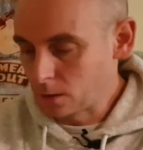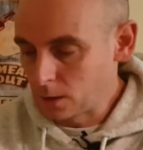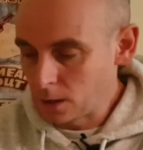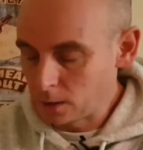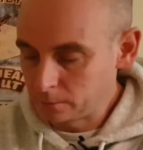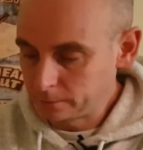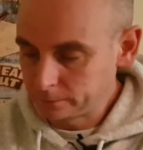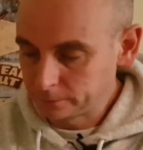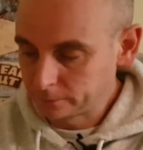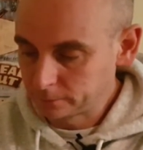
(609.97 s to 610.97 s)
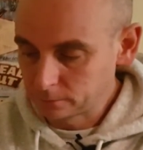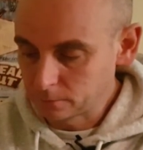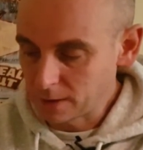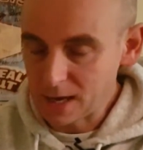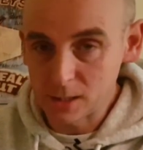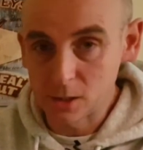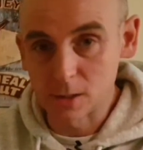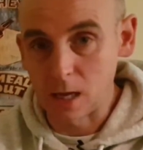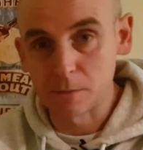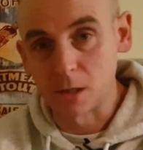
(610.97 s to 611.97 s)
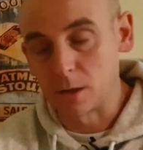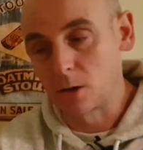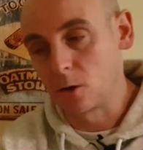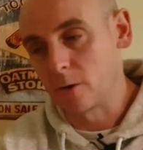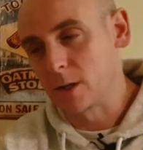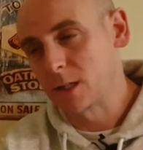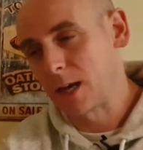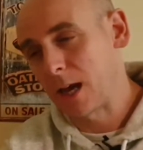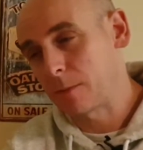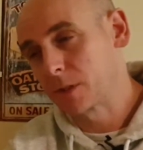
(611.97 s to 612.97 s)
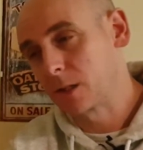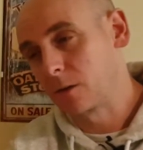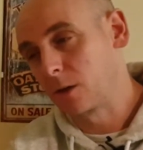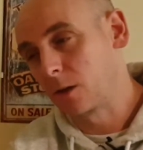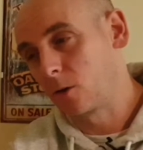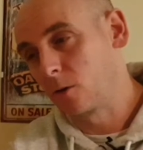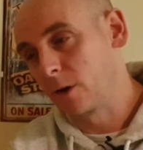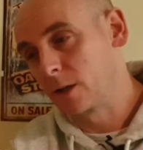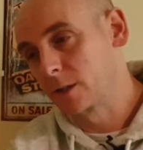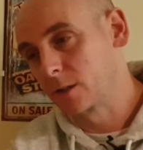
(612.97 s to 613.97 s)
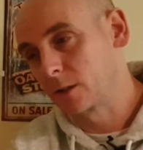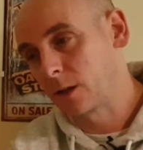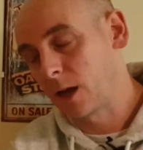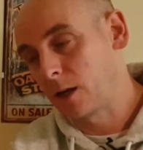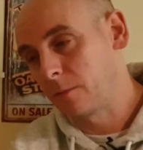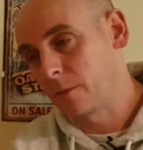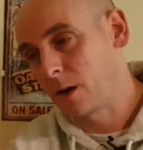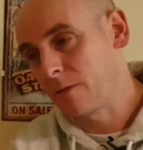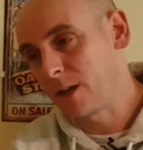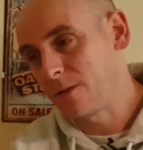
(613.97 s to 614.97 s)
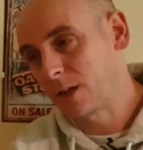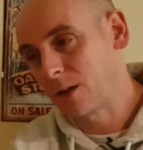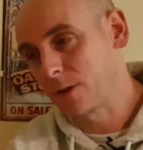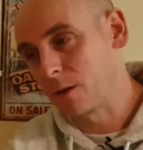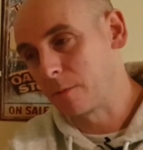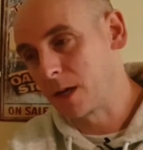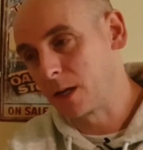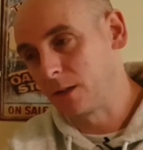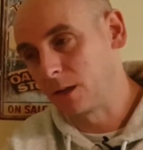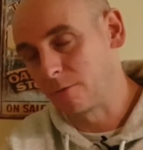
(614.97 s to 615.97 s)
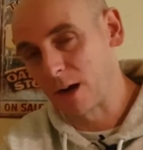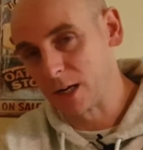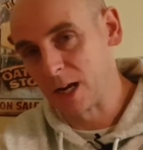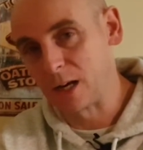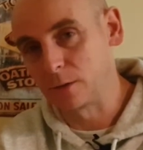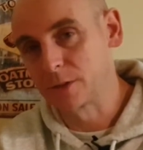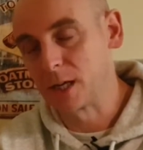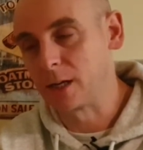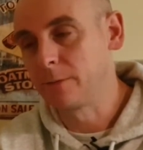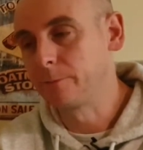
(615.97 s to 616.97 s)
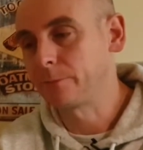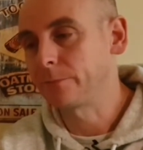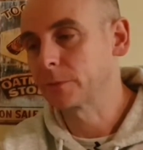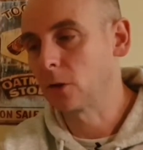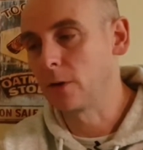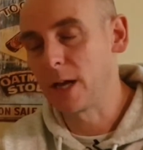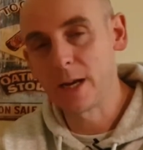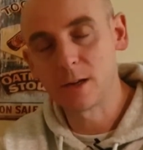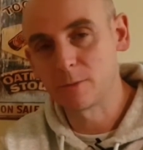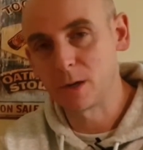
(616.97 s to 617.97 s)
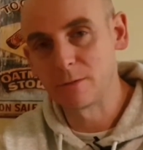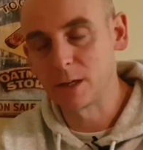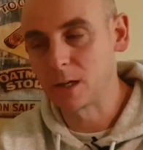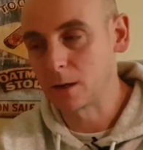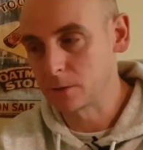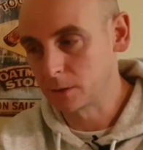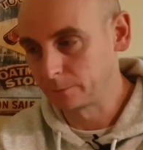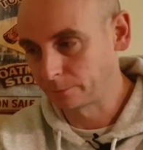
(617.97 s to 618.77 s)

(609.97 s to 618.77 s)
But that is just absolutely glorious. Absolutely glorious. I've never given a beer a rating out of 10 from any of my videos.